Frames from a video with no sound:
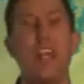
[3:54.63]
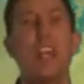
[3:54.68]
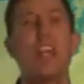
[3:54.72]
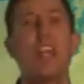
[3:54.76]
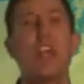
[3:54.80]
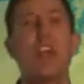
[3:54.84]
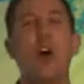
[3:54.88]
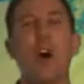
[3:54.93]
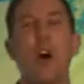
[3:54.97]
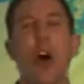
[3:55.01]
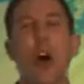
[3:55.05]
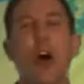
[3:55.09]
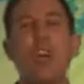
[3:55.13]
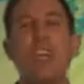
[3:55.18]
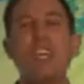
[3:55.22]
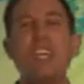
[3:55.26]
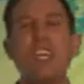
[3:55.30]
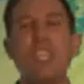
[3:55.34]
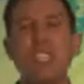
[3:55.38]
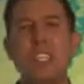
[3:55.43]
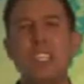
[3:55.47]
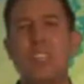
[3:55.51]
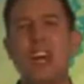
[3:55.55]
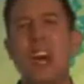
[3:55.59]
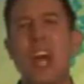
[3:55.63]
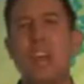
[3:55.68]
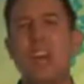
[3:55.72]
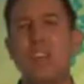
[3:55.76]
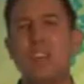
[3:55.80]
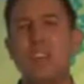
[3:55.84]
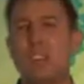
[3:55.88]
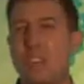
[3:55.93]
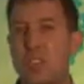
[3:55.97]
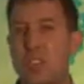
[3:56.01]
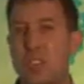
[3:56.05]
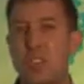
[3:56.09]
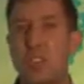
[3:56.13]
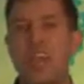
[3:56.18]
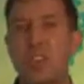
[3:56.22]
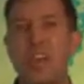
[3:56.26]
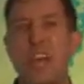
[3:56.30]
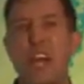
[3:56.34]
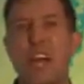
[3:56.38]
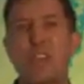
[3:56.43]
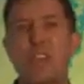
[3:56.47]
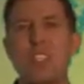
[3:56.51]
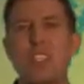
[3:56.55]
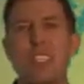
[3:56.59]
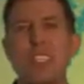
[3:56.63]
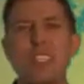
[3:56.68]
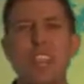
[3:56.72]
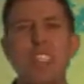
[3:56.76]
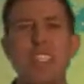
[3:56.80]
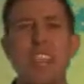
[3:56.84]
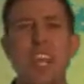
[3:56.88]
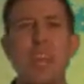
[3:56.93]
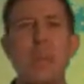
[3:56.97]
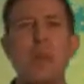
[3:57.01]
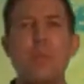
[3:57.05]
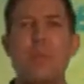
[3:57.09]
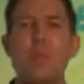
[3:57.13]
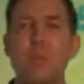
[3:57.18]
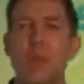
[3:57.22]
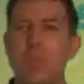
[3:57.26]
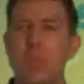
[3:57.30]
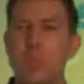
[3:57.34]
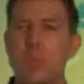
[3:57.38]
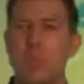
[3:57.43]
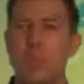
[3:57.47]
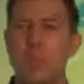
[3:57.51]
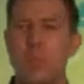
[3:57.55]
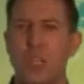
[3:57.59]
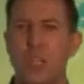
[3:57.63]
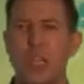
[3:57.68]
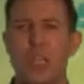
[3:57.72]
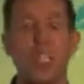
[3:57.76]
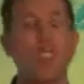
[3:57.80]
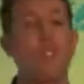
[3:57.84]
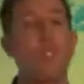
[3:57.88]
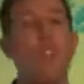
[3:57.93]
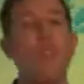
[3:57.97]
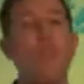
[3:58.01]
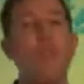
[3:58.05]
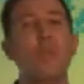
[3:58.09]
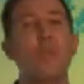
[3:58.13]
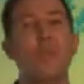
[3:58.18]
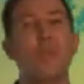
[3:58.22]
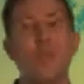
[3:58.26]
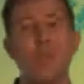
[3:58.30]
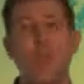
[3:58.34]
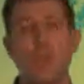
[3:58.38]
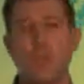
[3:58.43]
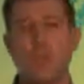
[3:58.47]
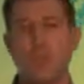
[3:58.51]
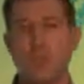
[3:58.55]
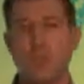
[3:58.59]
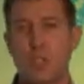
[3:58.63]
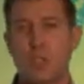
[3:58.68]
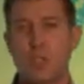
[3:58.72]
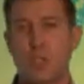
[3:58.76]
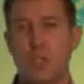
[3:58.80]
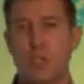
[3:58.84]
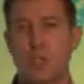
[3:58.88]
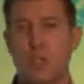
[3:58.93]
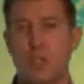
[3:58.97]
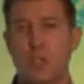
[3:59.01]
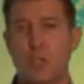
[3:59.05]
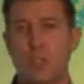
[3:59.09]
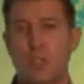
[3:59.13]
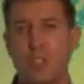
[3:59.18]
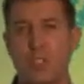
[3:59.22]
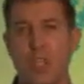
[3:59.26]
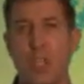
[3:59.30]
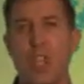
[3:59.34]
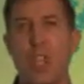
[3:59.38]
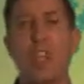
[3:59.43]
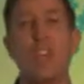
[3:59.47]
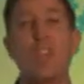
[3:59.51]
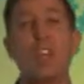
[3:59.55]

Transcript: In an August 9th, 2010 press release from Futuraceuticals,